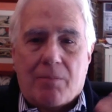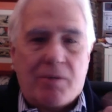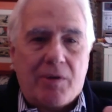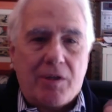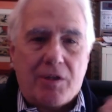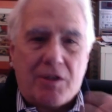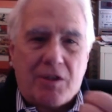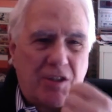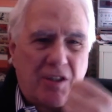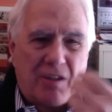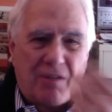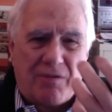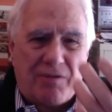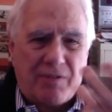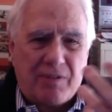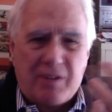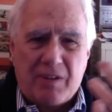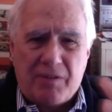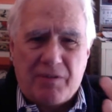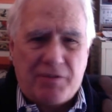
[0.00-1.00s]
lot of places
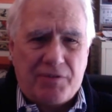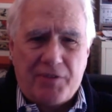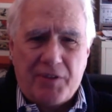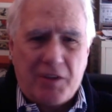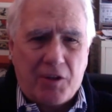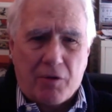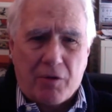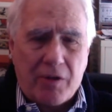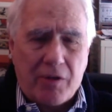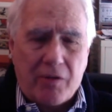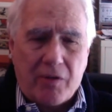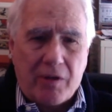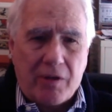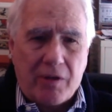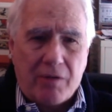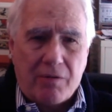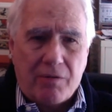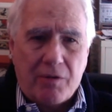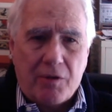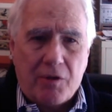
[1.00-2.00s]
have, have filler in
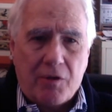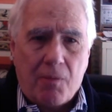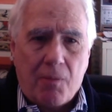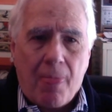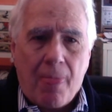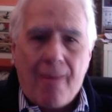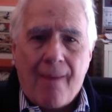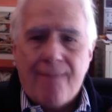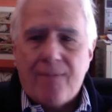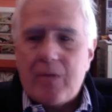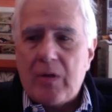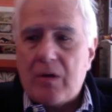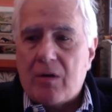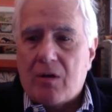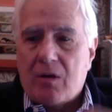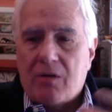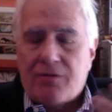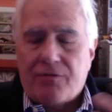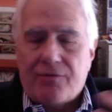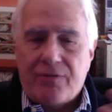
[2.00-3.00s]
there. You know,
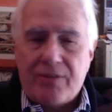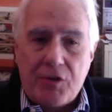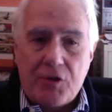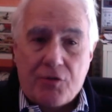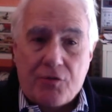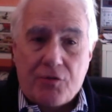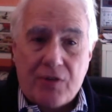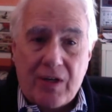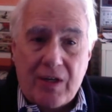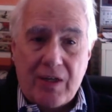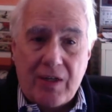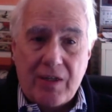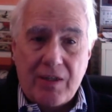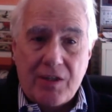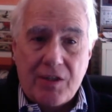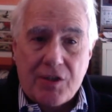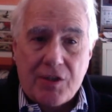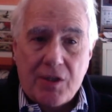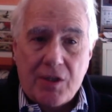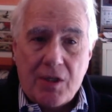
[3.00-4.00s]
there are French
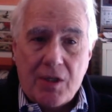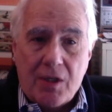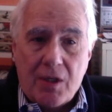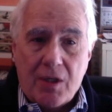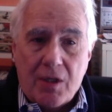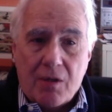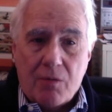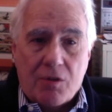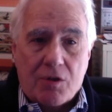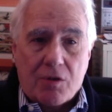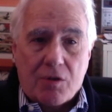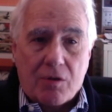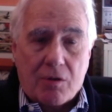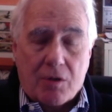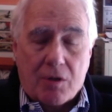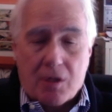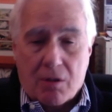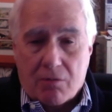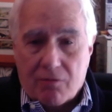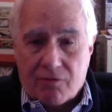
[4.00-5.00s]
fries,
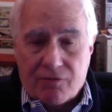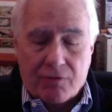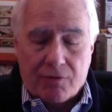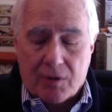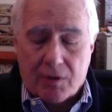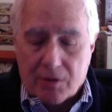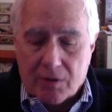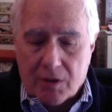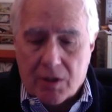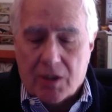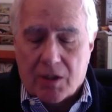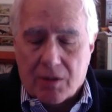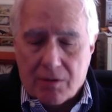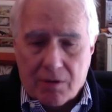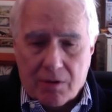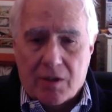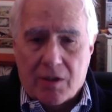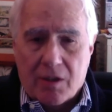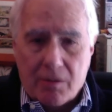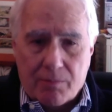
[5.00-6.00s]
which are uh,
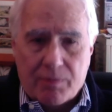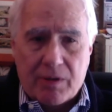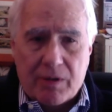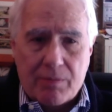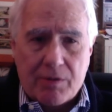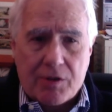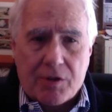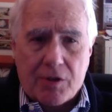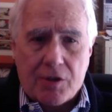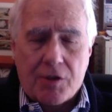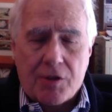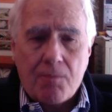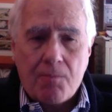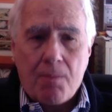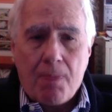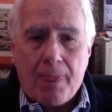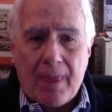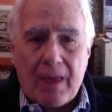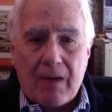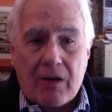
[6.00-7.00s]
cut on the
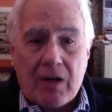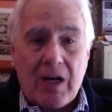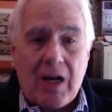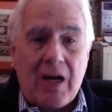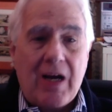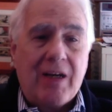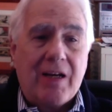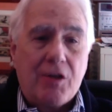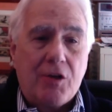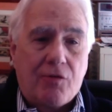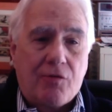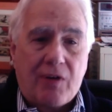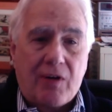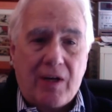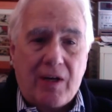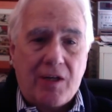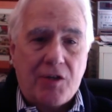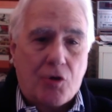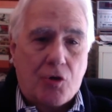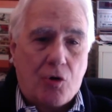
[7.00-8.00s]
premises cottage
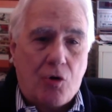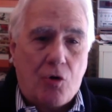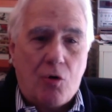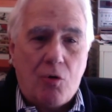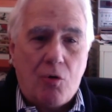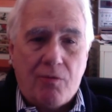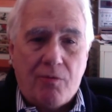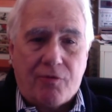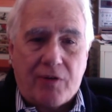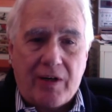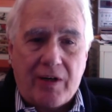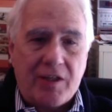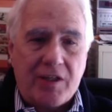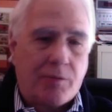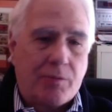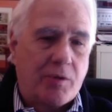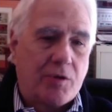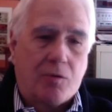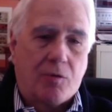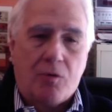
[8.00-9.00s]
fries or home
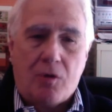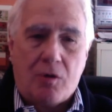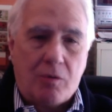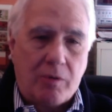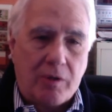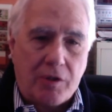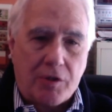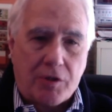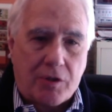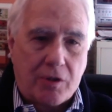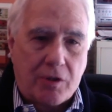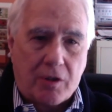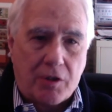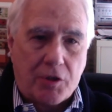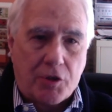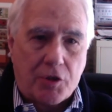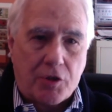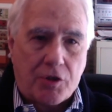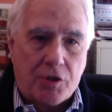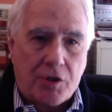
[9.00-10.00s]
fries, which are always
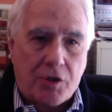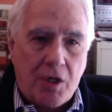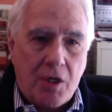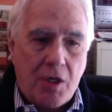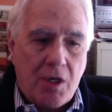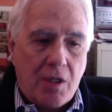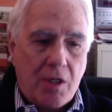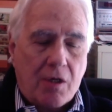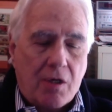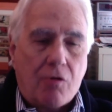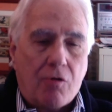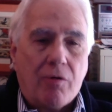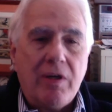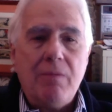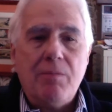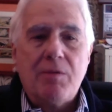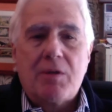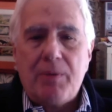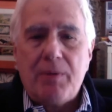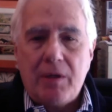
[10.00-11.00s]
delicious.
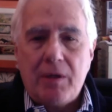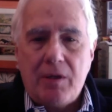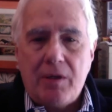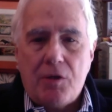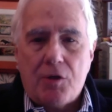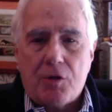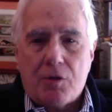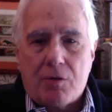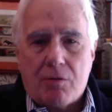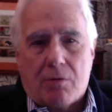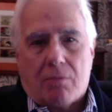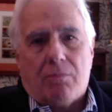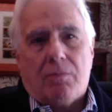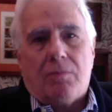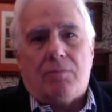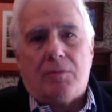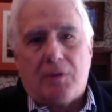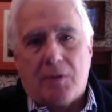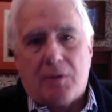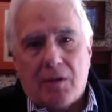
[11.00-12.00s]
Cream spinach,
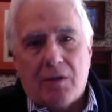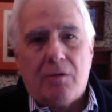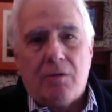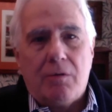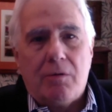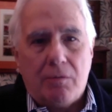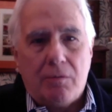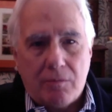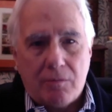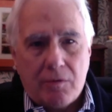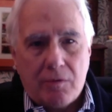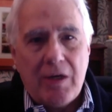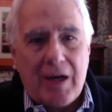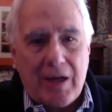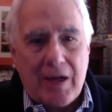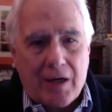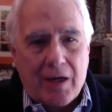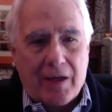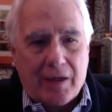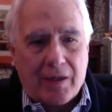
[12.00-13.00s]
how can you
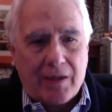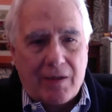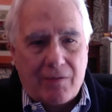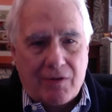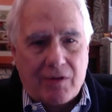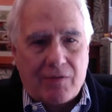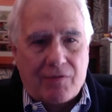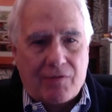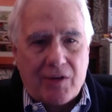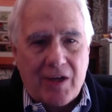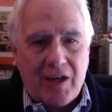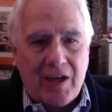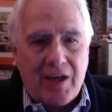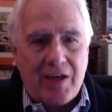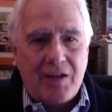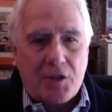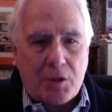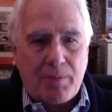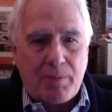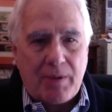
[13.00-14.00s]
not like, even if you
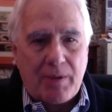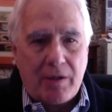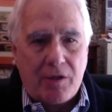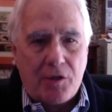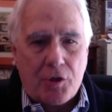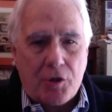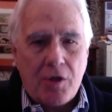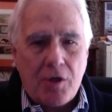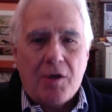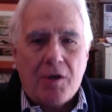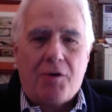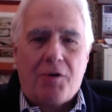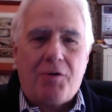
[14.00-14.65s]
hate spinach,